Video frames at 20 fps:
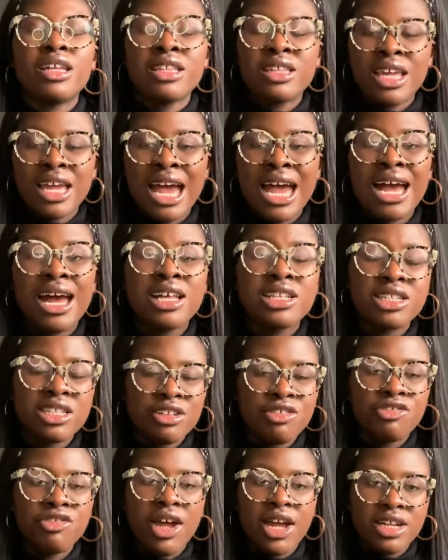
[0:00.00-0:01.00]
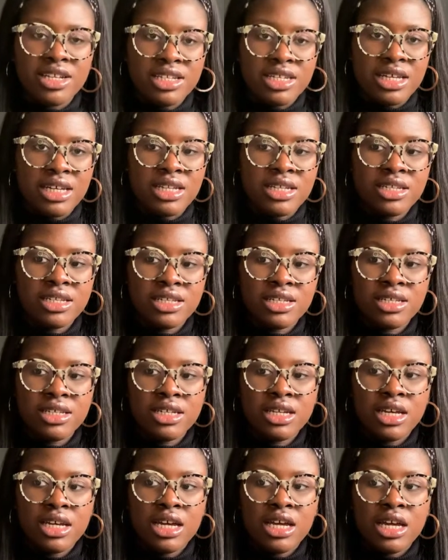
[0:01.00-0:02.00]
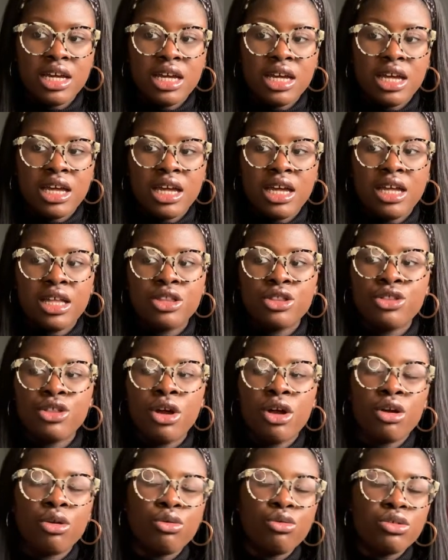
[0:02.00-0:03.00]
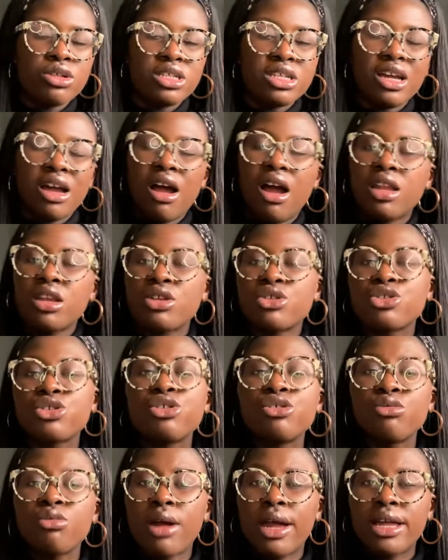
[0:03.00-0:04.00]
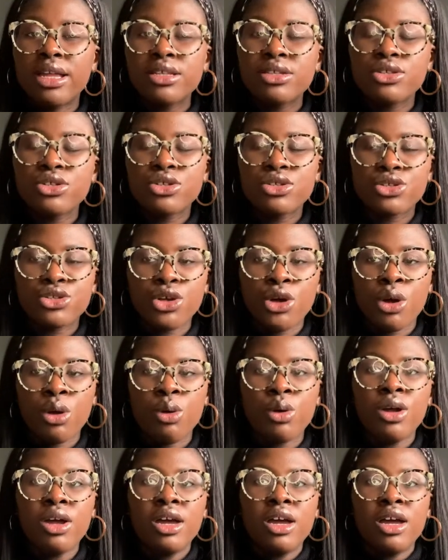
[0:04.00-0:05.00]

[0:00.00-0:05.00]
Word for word: it has affected the course in kind of two ways. So